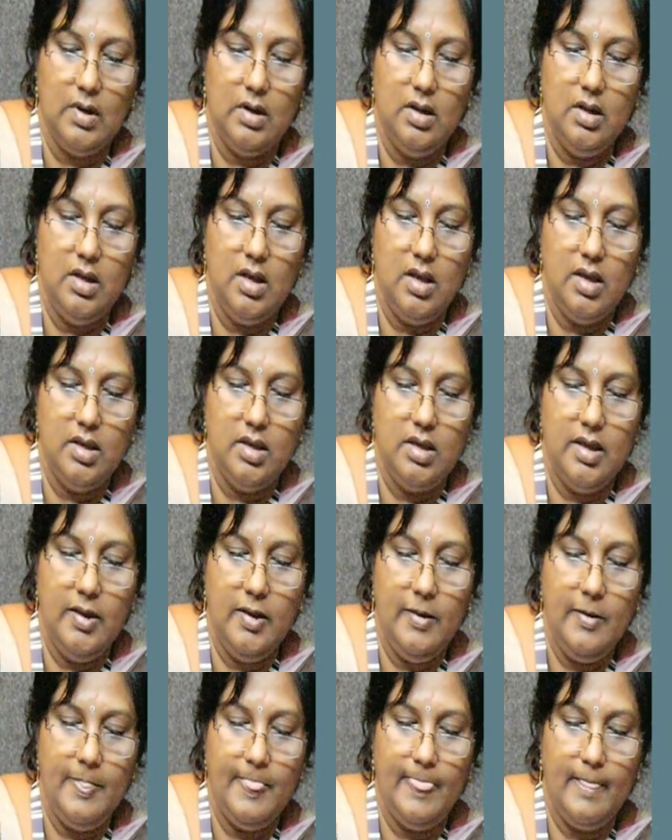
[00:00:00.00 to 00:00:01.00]
AA
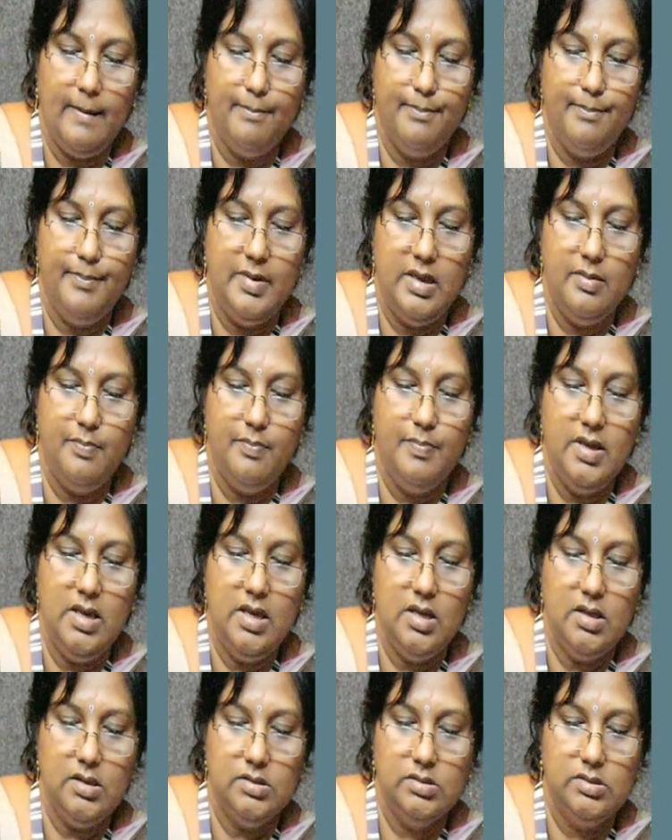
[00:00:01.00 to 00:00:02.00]
BB
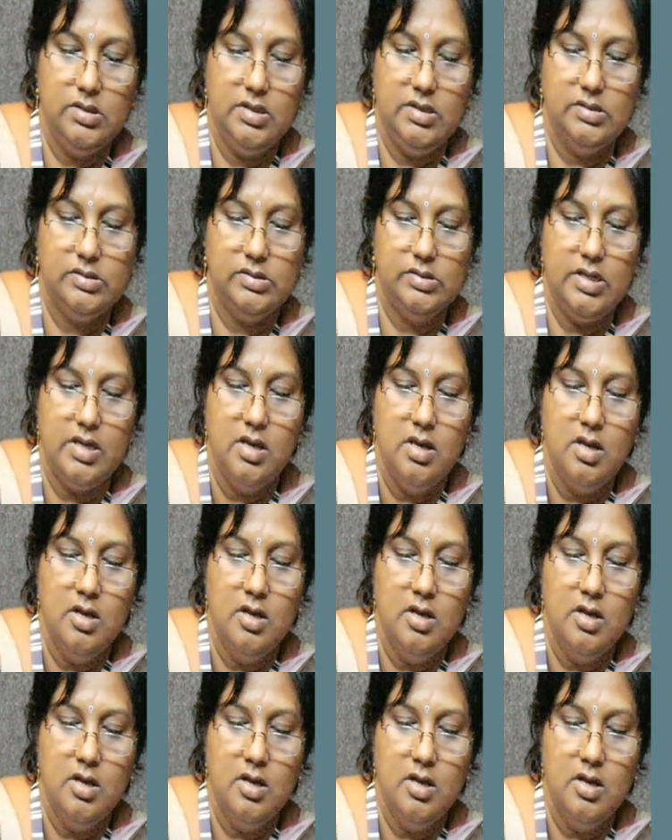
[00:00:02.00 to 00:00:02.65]
CC.